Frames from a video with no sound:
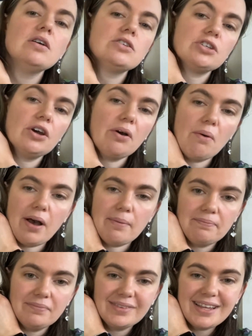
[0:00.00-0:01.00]
So
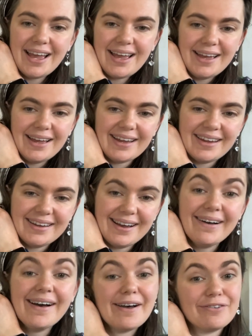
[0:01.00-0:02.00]
yeah,
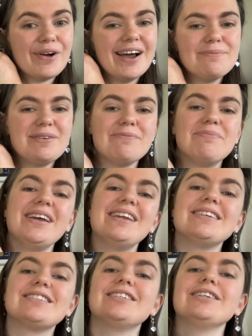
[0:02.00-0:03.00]
I have quite a bit of
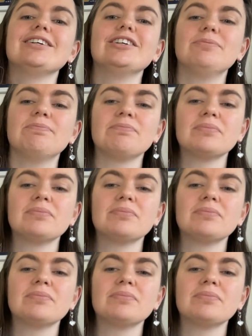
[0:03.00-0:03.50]
beading to do.